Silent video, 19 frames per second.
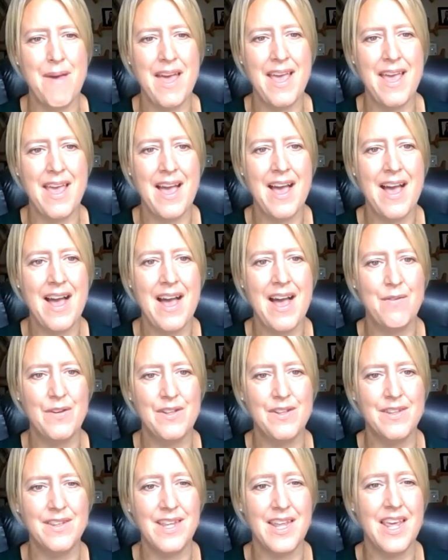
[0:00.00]
may have
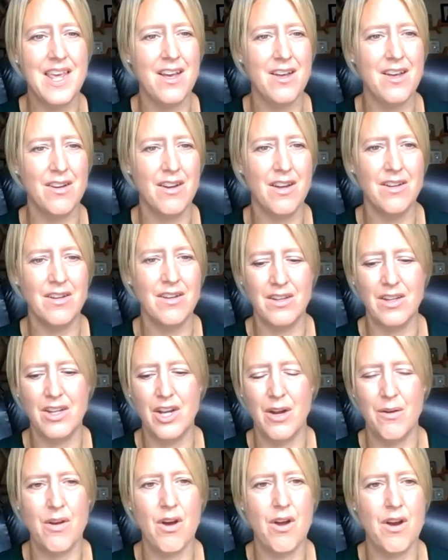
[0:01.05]
and seeing, a,
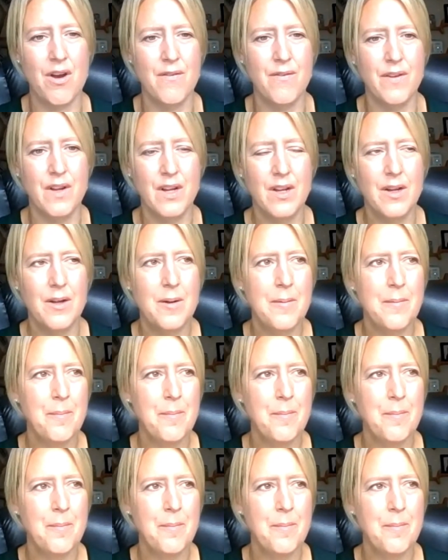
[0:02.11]
you know, kind of